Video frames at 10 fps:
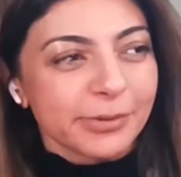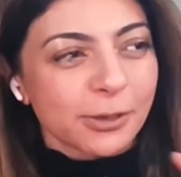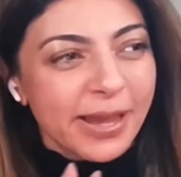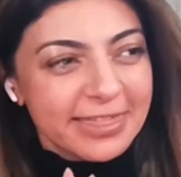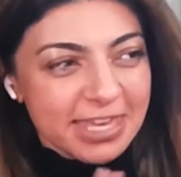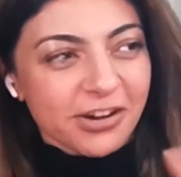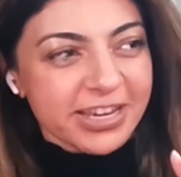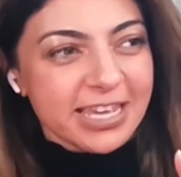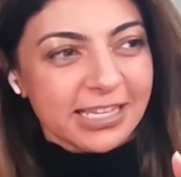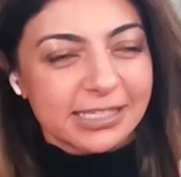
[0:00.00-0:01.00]
So my
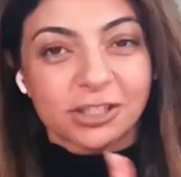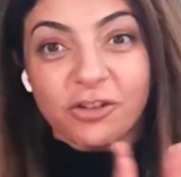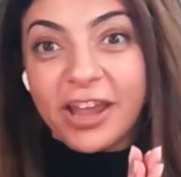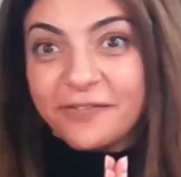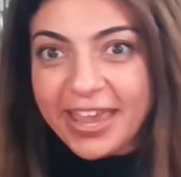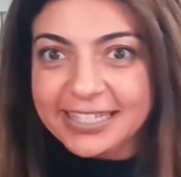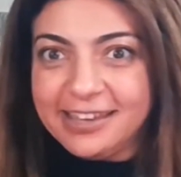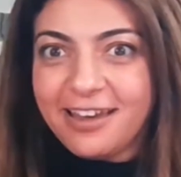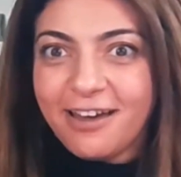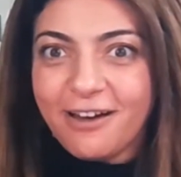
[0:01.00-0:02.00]
theory is the
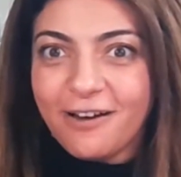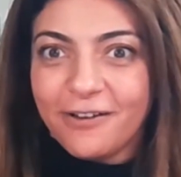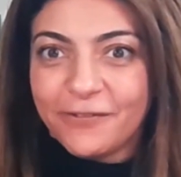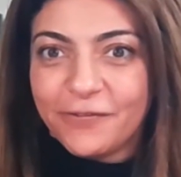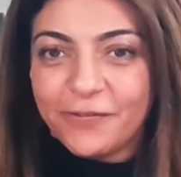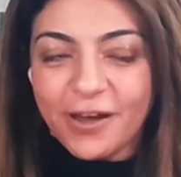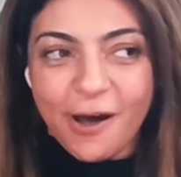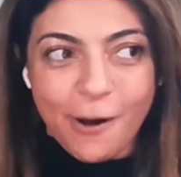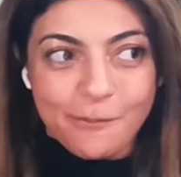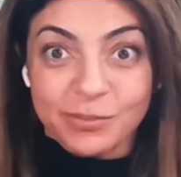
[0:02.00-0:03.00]
trifecta of
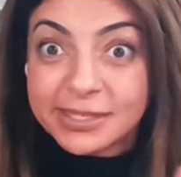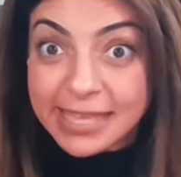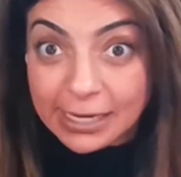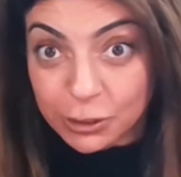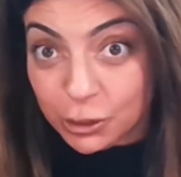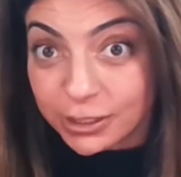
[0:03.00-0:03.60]
sensors,